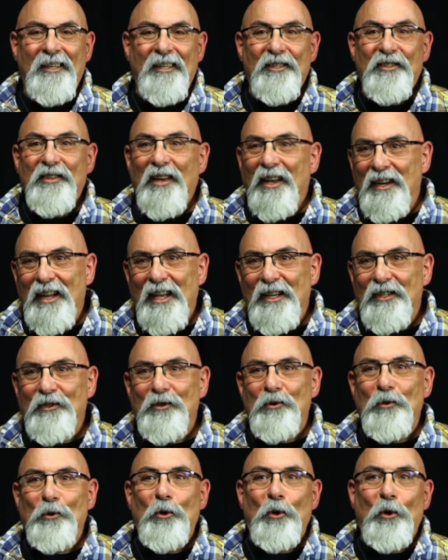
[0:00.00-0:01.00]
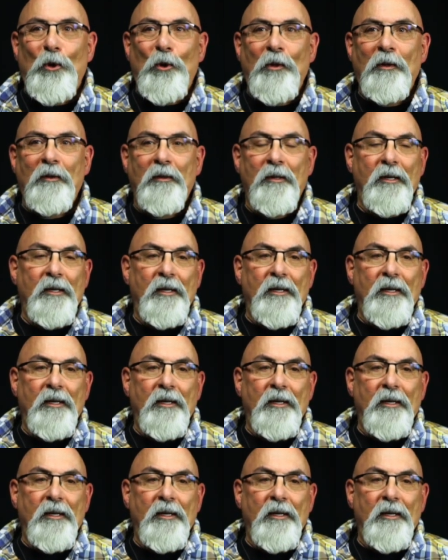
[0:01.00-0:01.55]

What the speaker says: Sunday school.